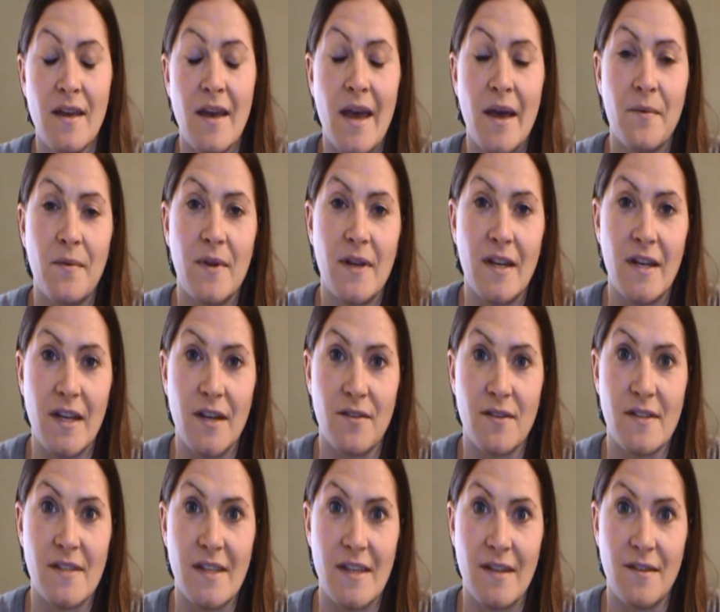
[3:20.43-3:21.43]
And when an ear
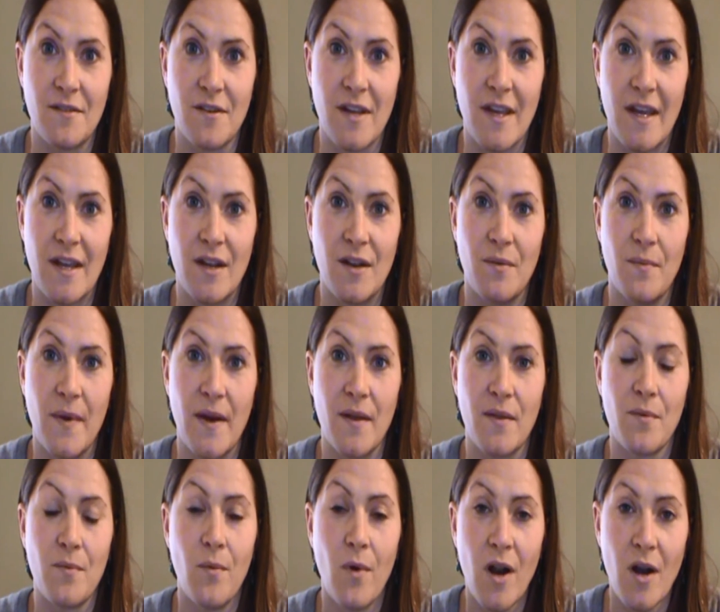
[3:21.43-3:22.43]
is irrigated
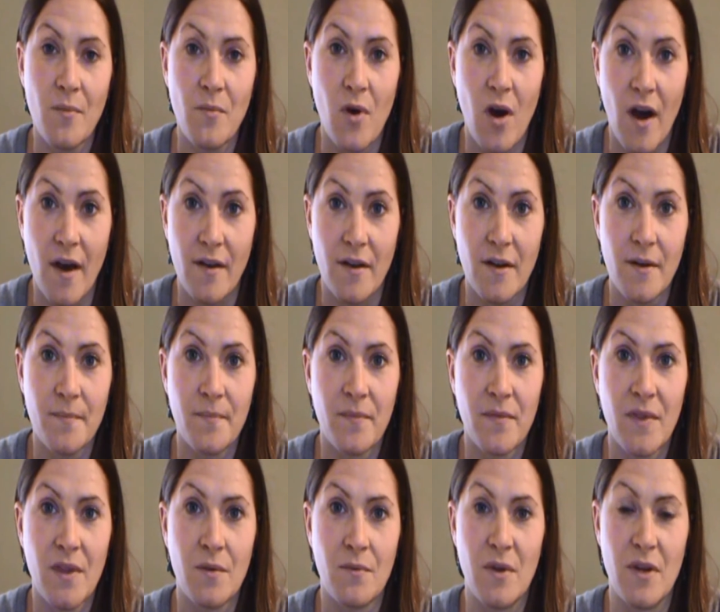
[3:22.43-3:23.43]
with warm water,
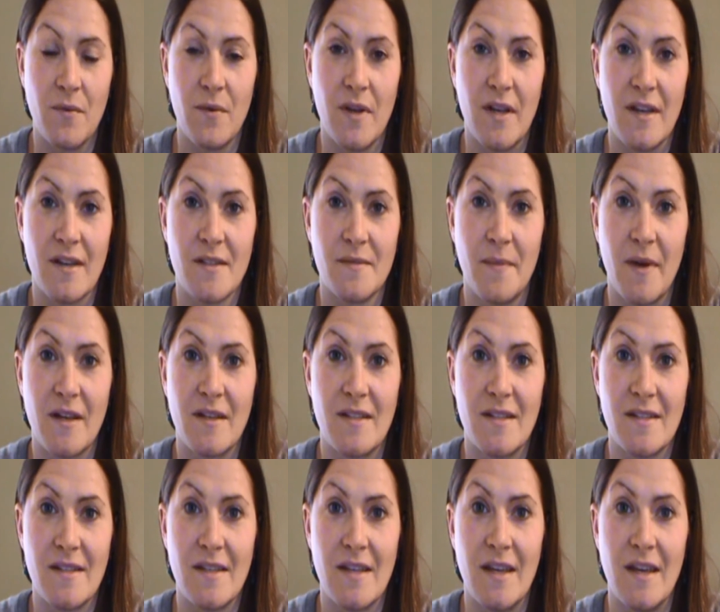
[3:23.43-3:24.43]
we would expect to
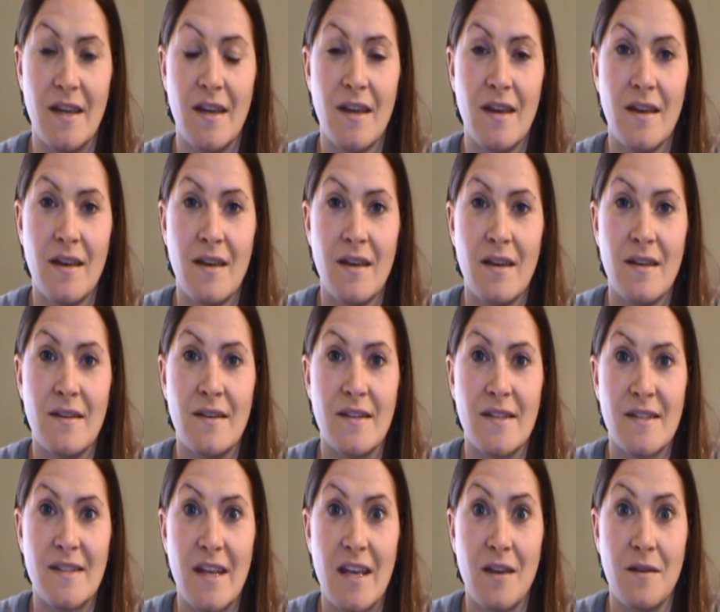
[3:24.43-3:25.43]
see
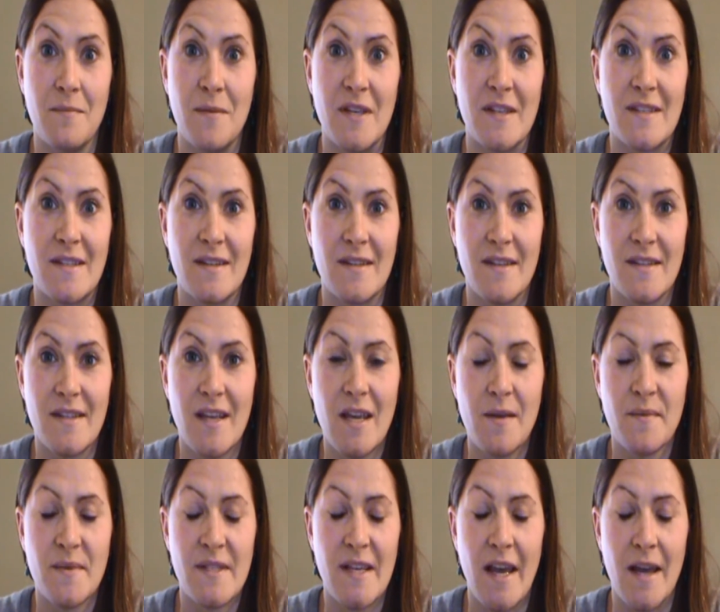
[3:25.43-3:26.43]
nystagmus to the
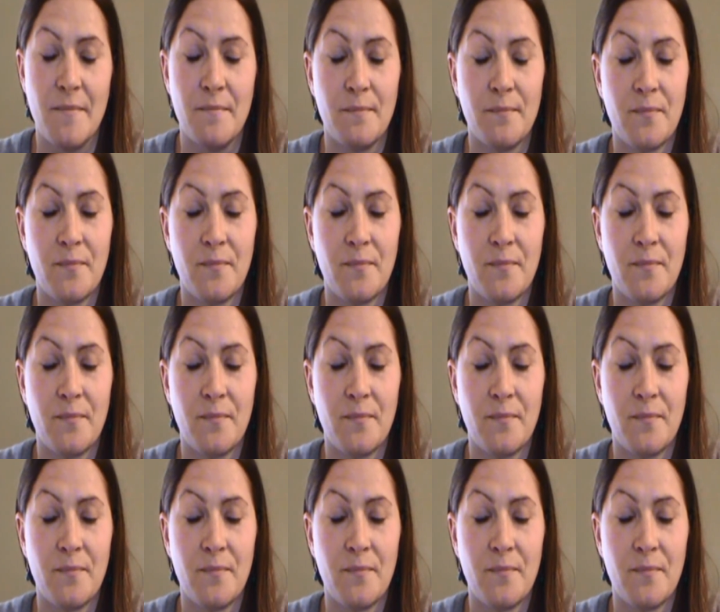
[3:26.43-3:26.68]
same side.